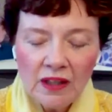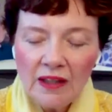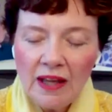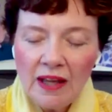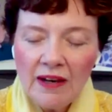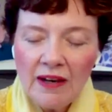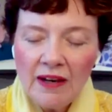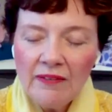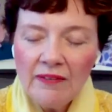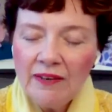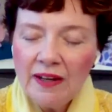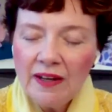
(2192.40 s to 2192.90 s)

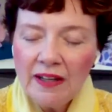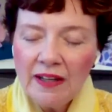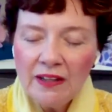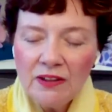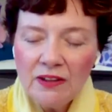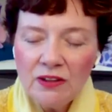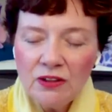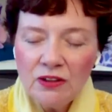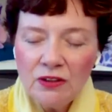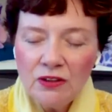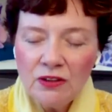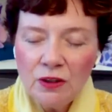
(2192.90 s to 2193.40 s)
The love
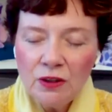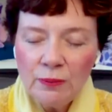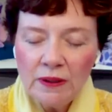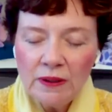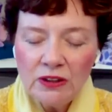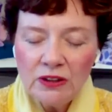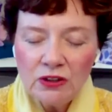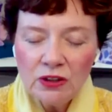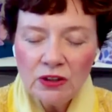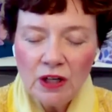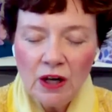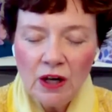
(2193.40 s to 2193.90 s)
has no
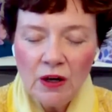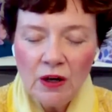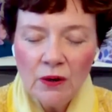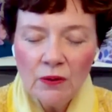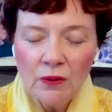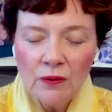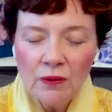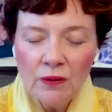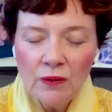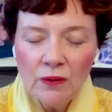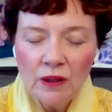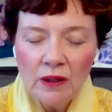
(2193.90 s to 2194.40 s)
place to
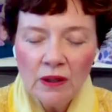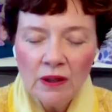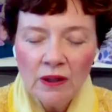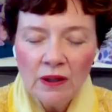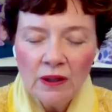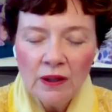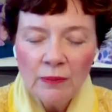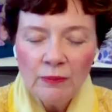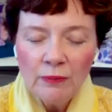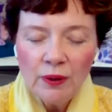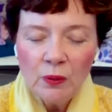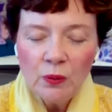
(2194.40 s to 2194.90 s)
go.
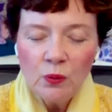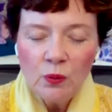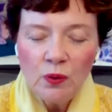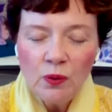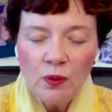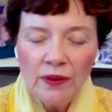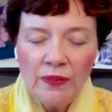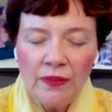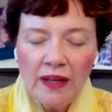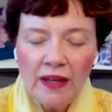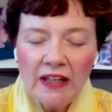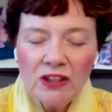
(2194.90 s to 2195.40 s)
But
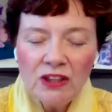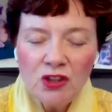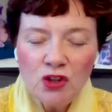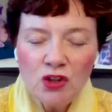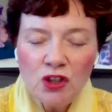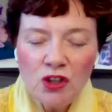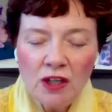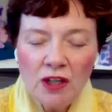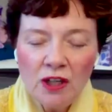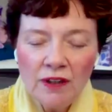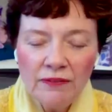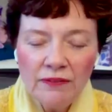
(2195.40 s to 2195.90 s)
when they
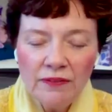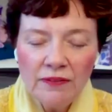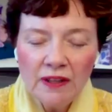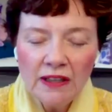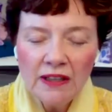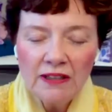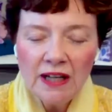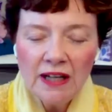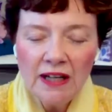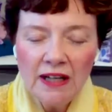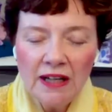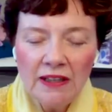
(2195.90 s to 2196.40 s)
shift a
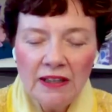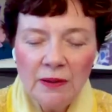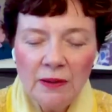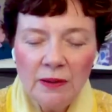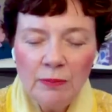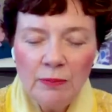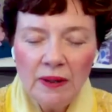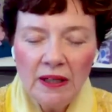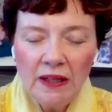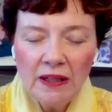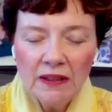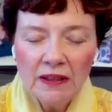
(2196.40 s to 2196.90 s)
tiny
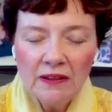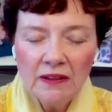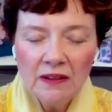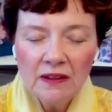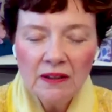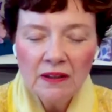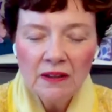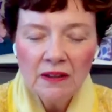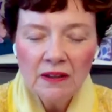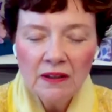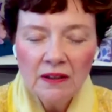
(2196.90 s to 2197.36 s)
bit,